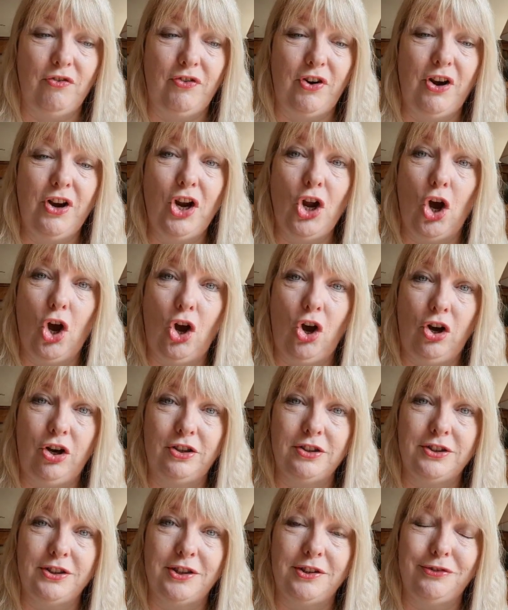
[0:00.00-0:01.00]
very
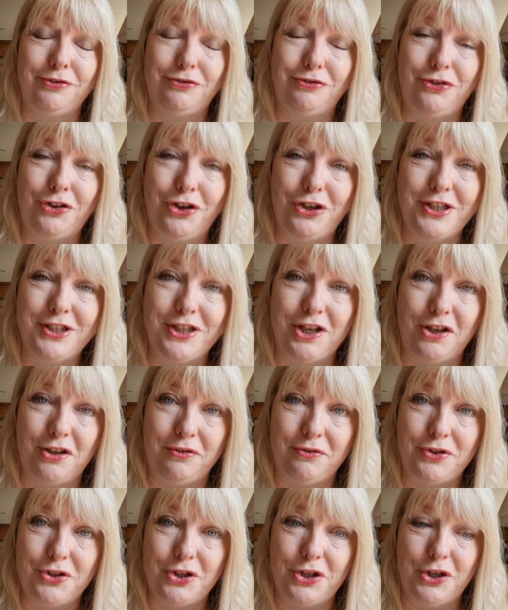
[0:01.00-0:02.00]
hot Friday
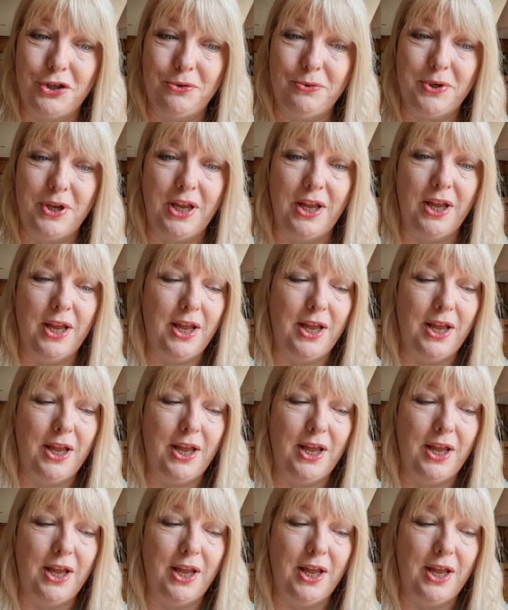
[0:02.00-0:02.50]
afternoon.